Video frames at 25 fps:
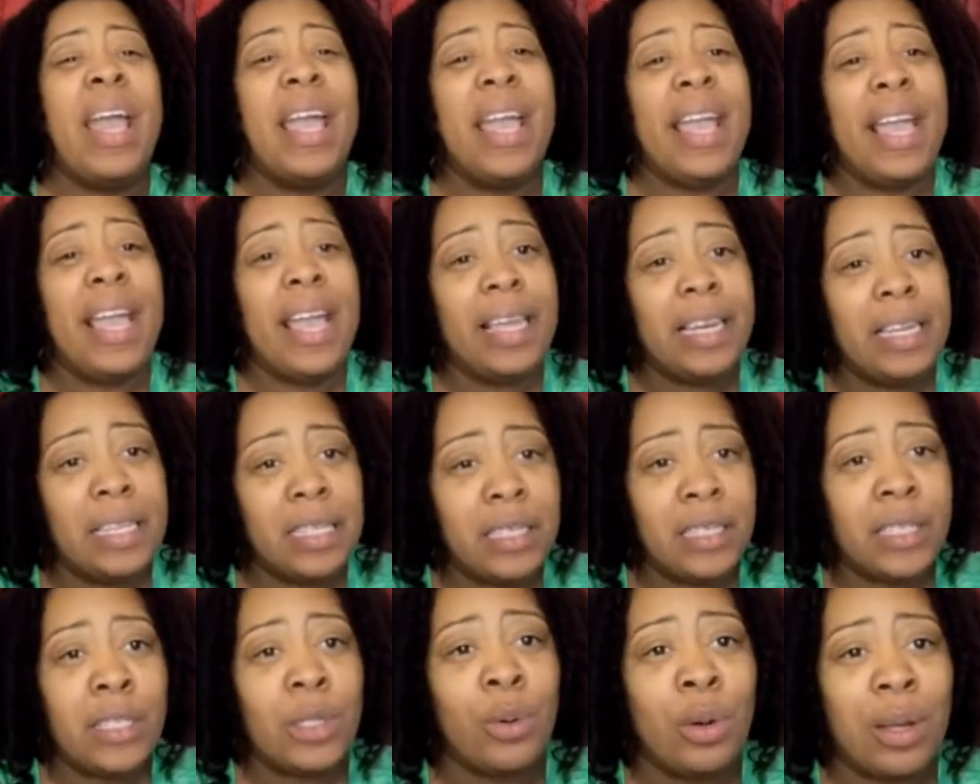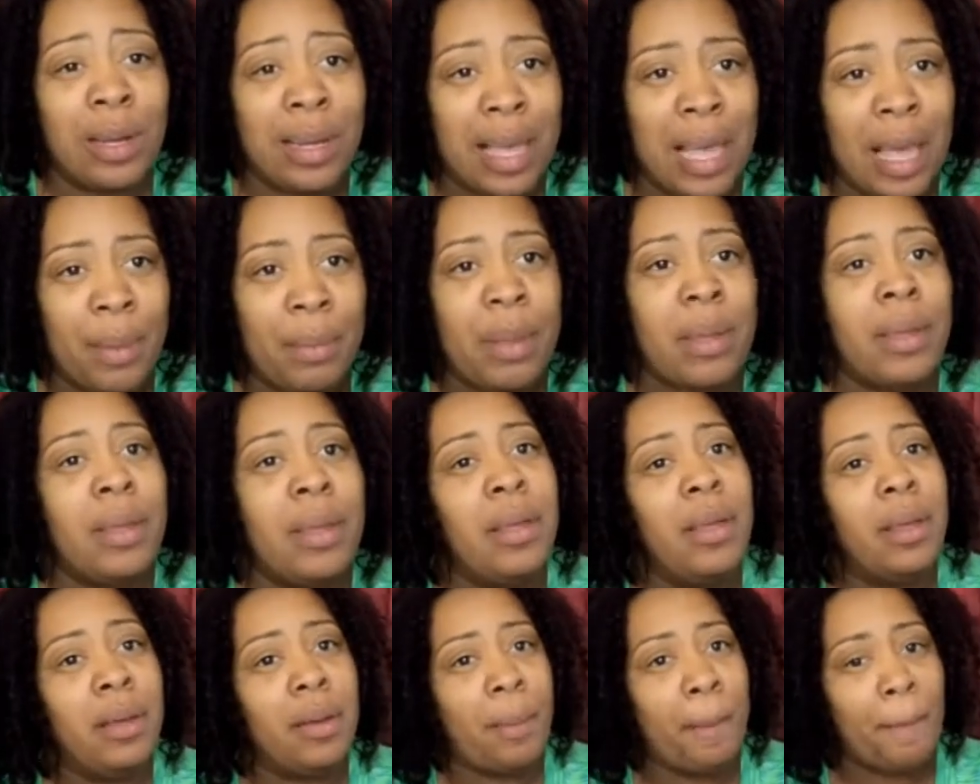and it's still climbing.
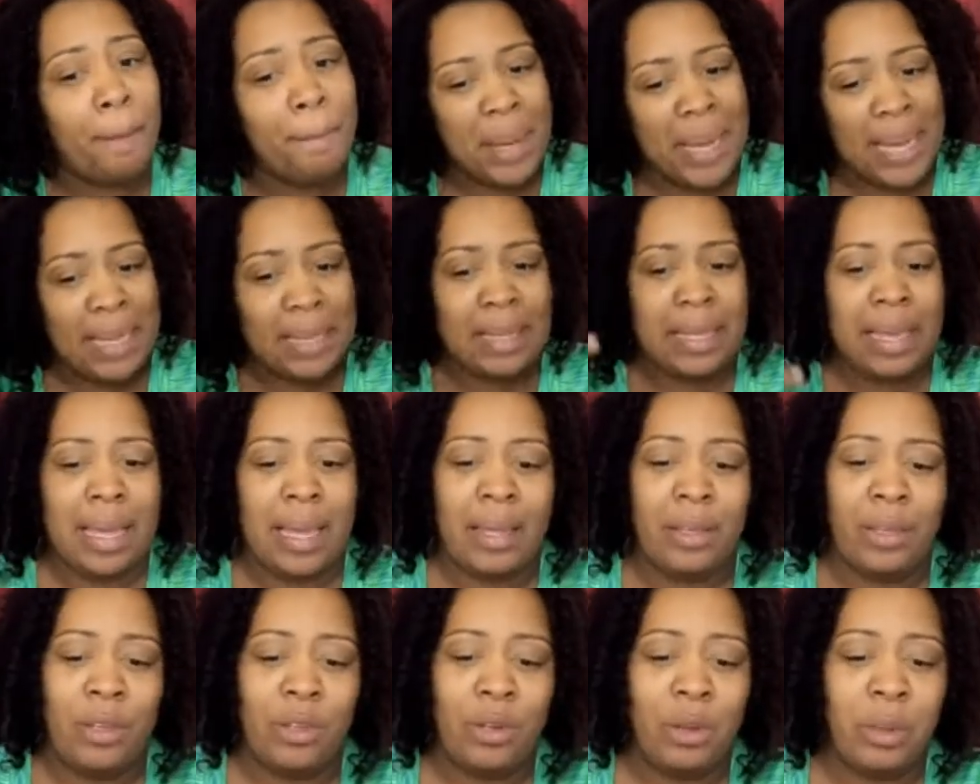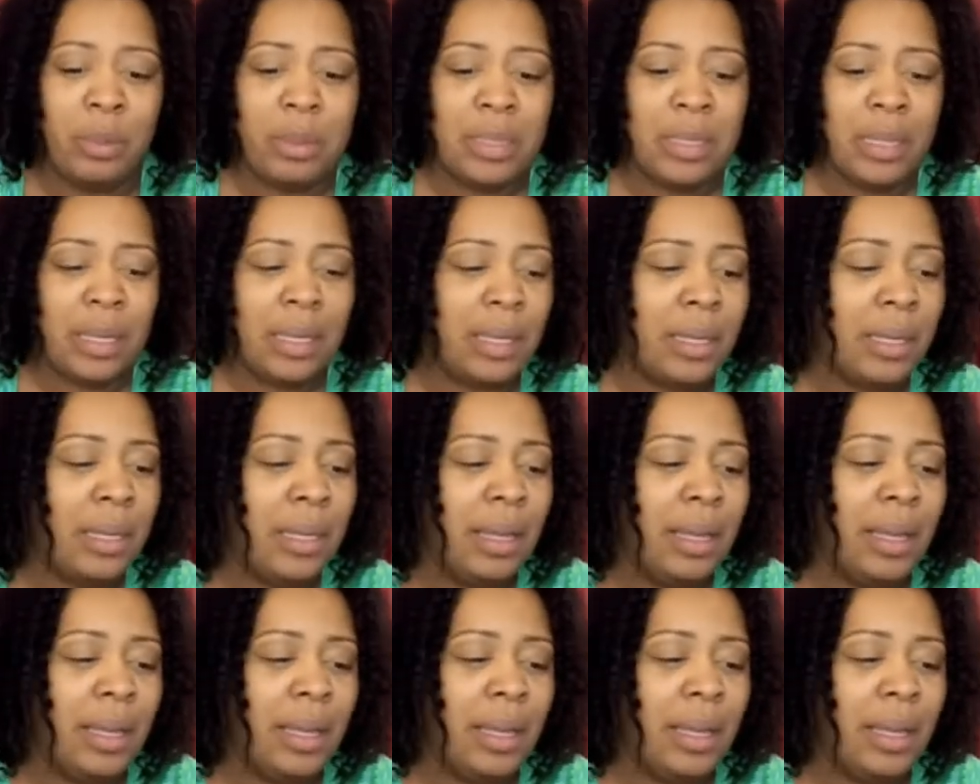Bet that." You know what I'm saying?